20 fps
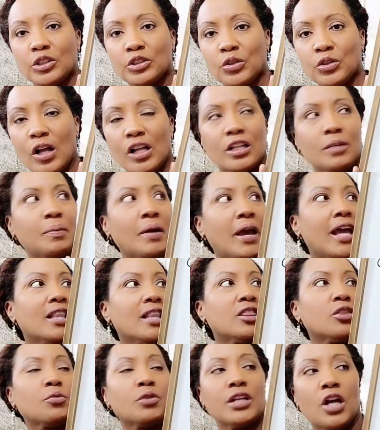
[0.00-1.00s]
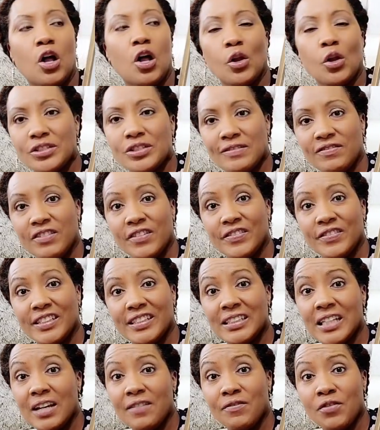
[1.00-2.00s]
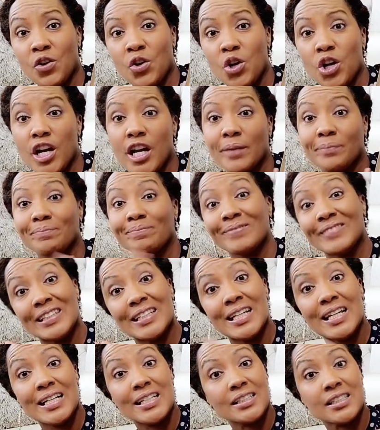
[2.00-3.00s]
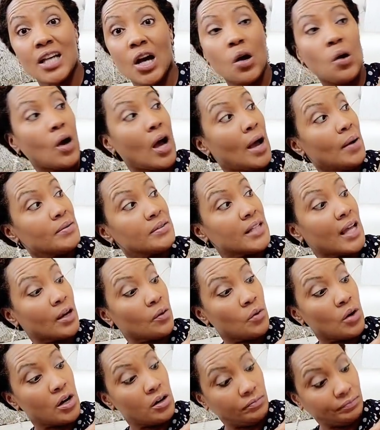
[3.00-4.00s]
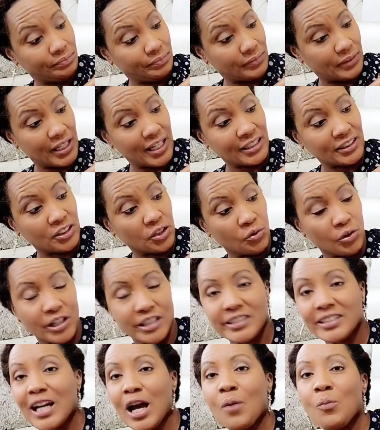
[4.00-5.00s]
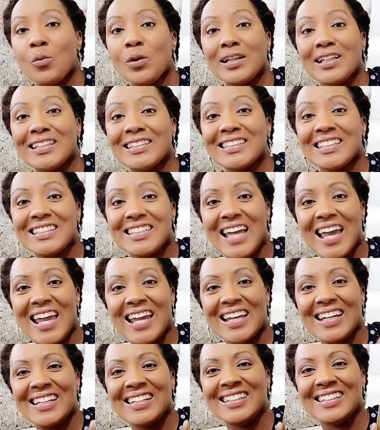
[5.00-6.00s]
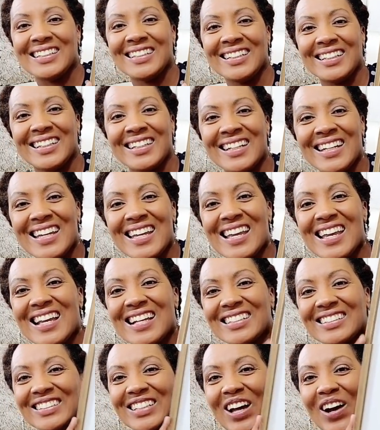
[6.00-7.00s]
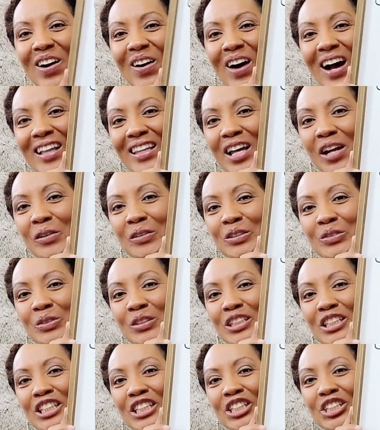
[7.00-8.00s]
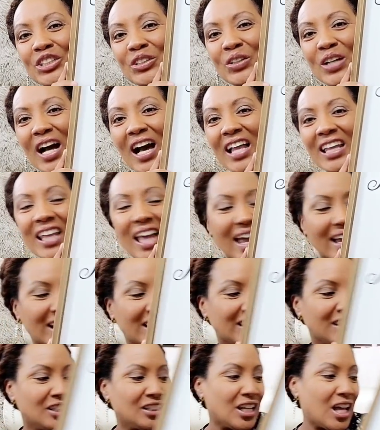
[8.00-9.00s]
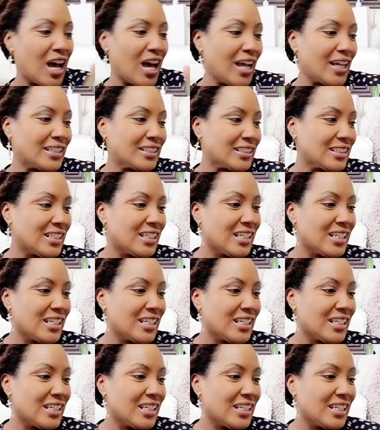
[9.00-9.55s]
so I only paid $3.50 for it. So I was like, well, it's a risk I'm willing to take. So I thought it was really cute. I like it a lot.